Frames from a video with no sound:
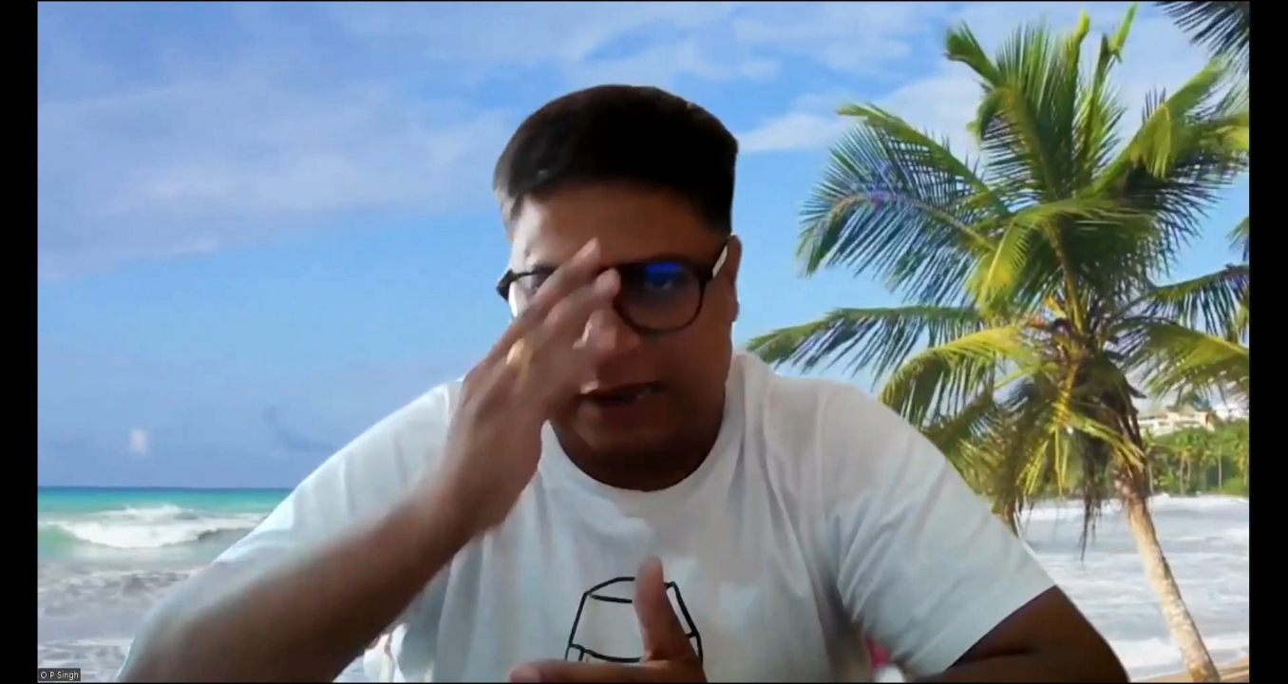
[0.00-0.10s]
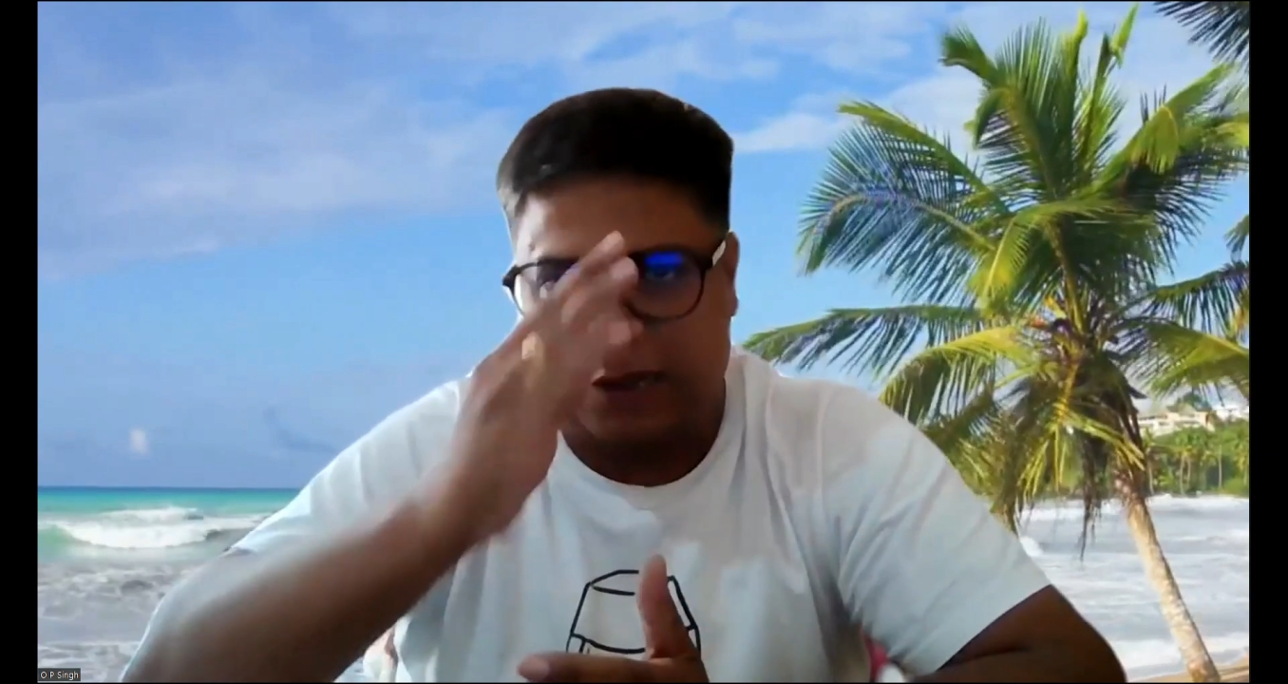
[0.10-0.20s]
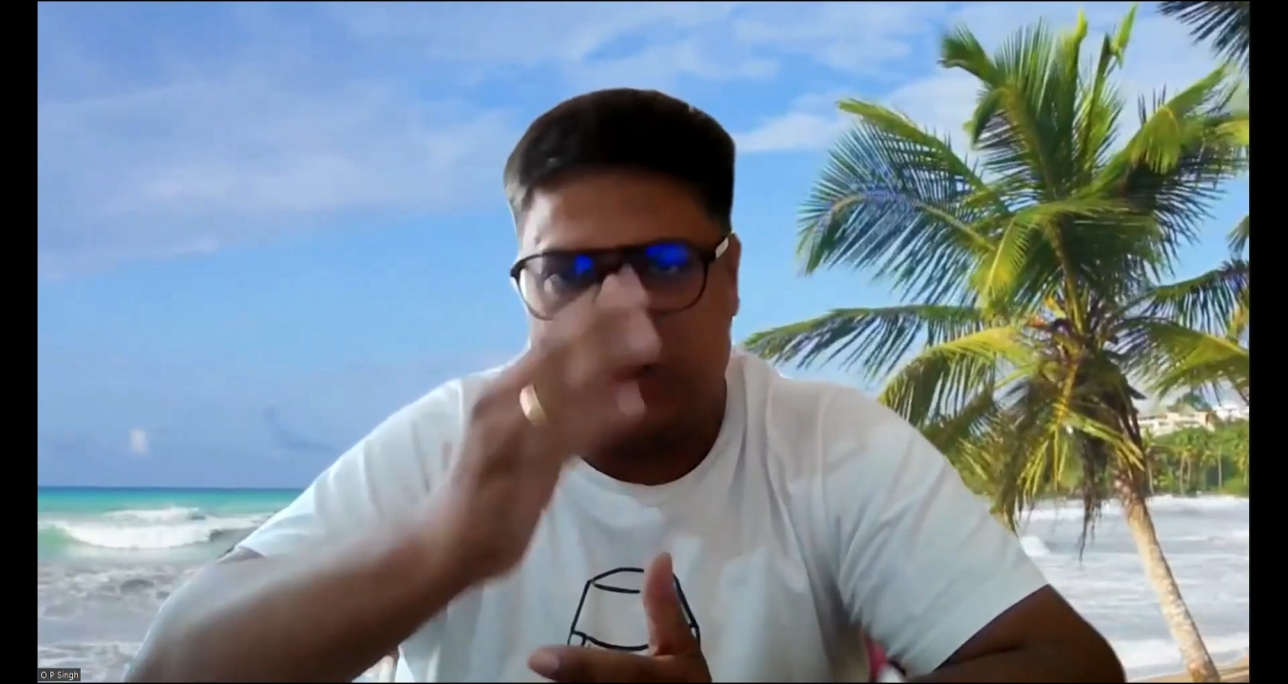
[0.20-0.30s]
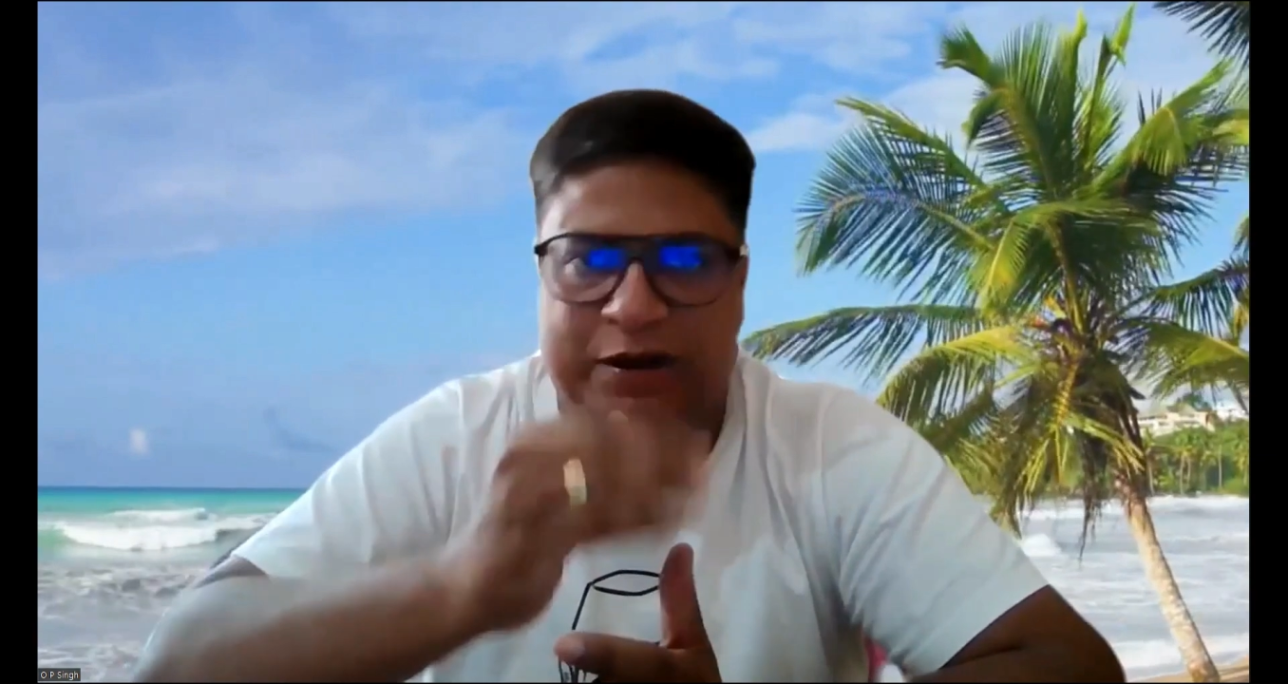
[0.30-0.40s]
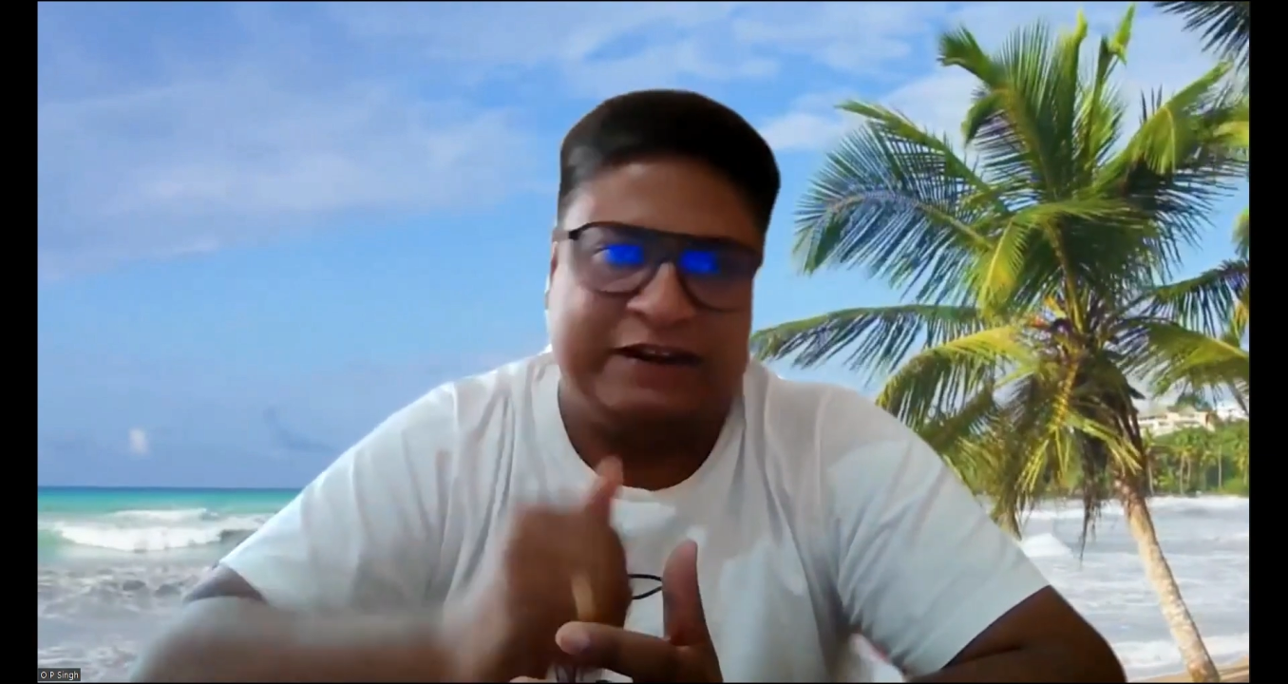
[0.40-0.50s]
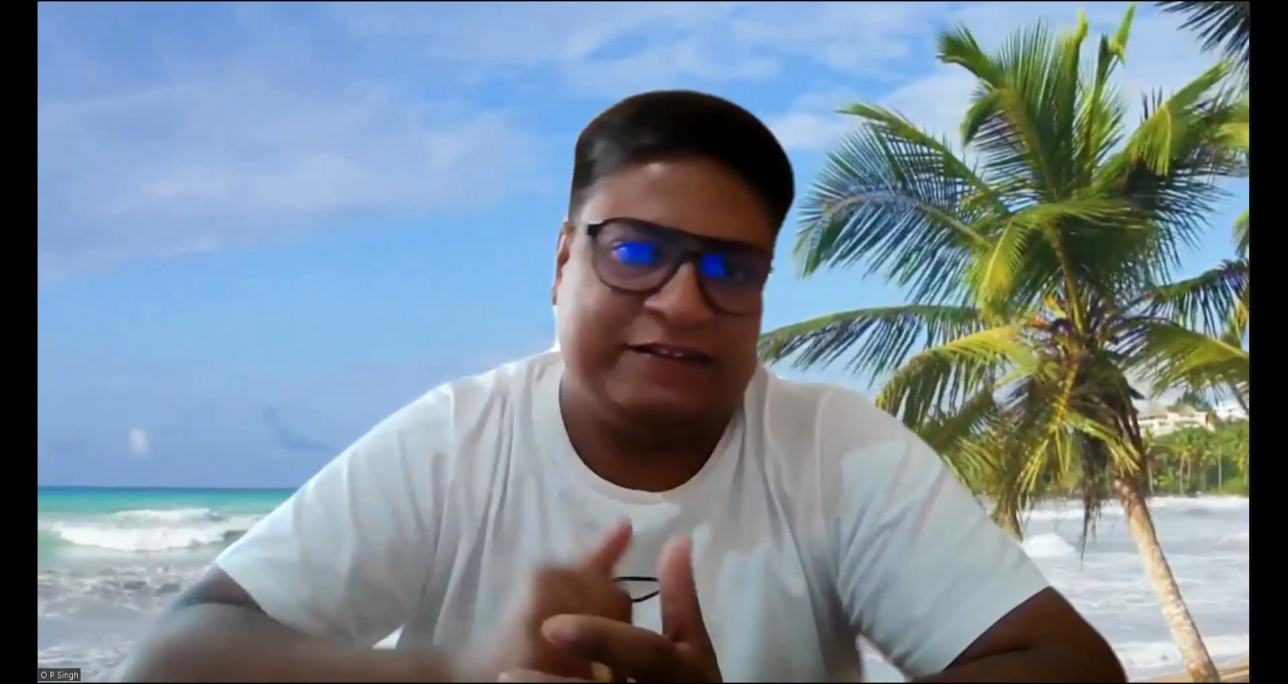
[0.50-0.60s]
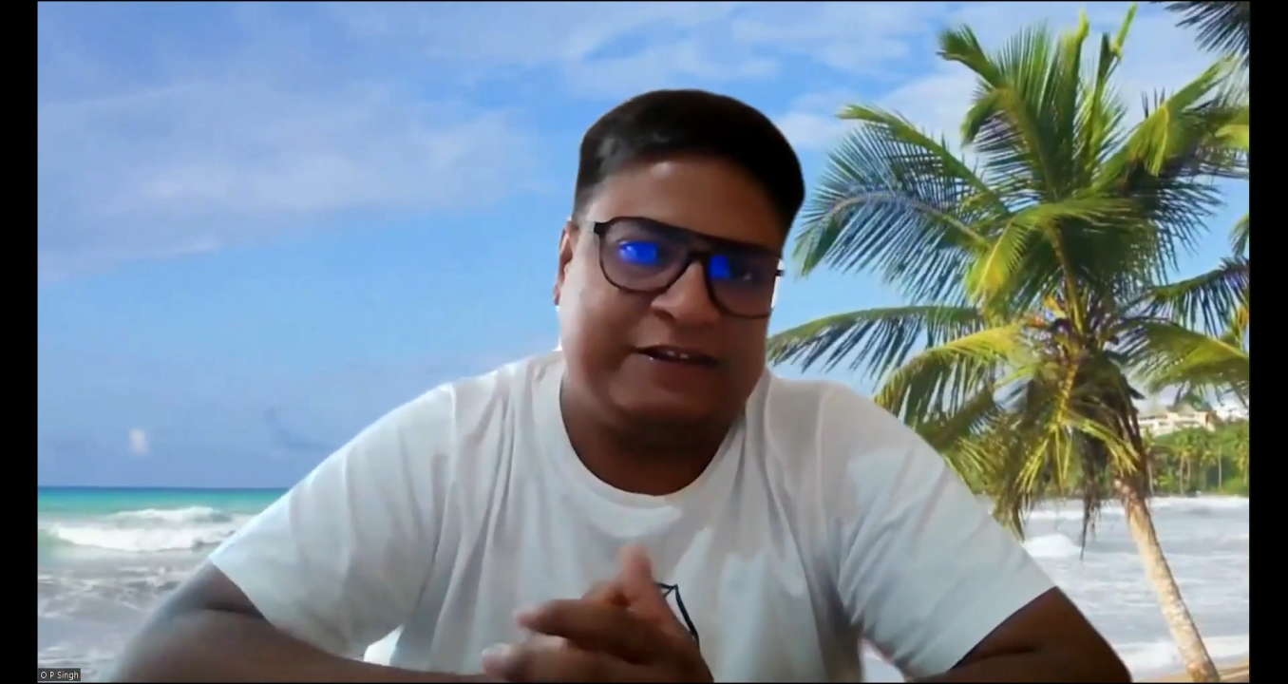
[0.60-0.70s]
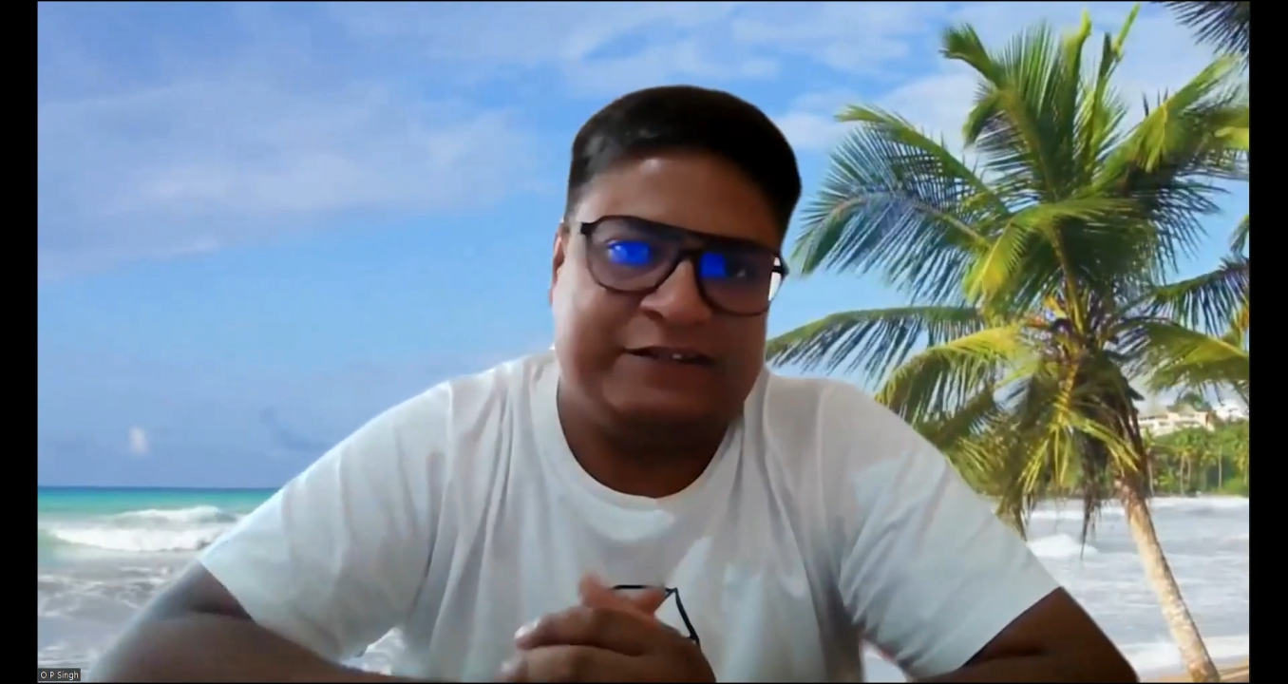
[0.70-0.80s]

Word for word: Hello, ladies